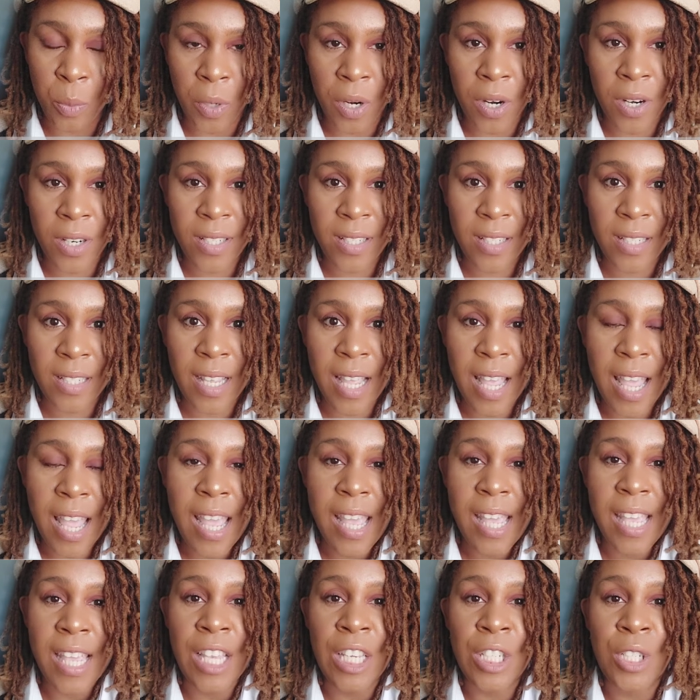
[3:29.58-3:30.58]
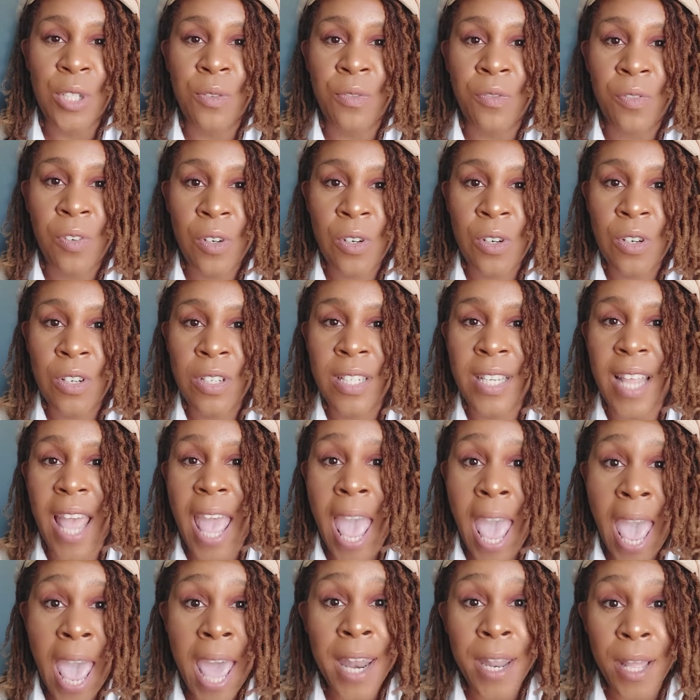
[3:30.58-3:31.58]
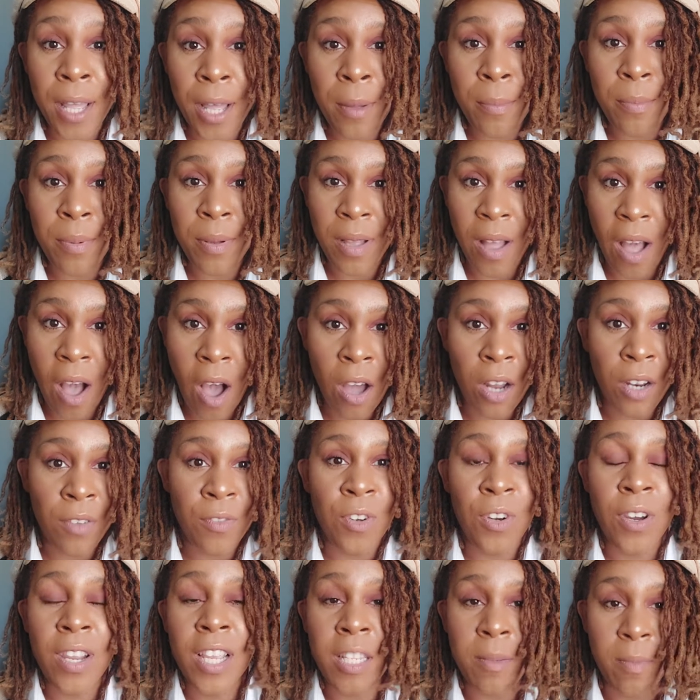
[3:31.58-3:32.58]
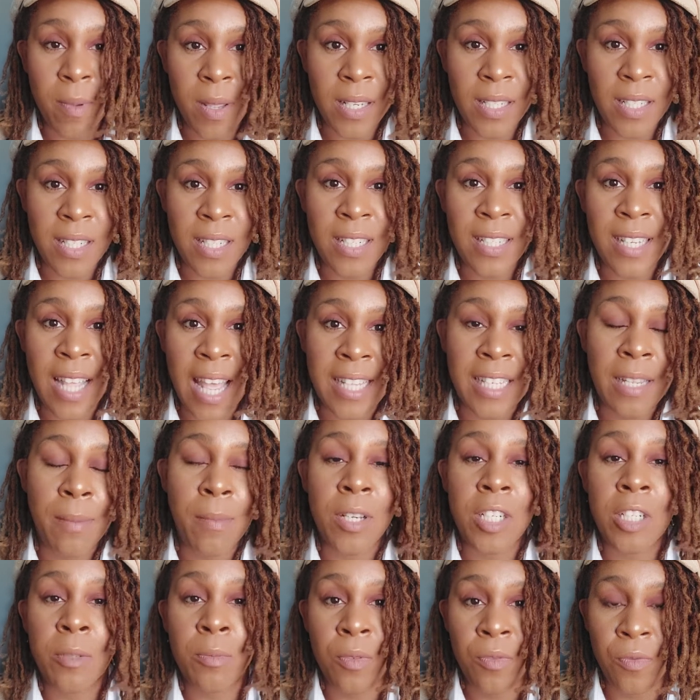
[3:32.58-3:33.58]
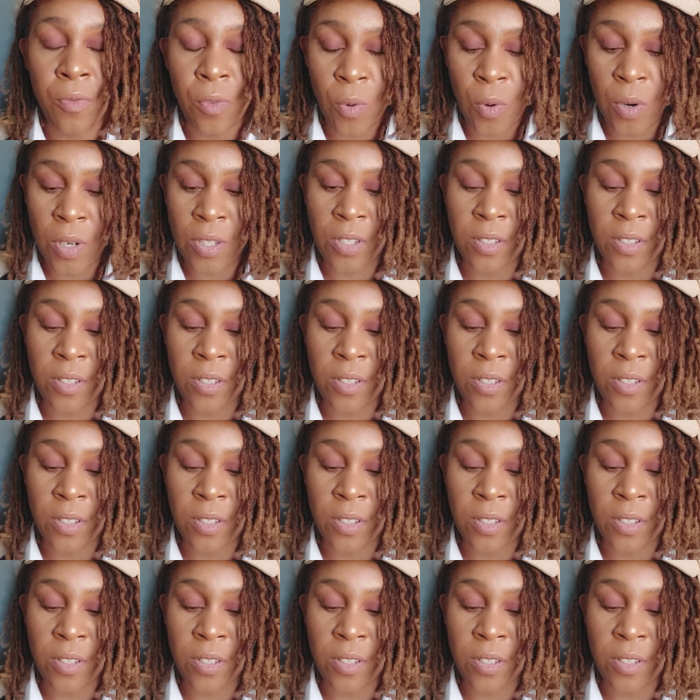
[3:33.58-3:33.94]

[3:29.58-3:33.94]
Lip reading: works is you first add up all of your expenses, as I mentioned before.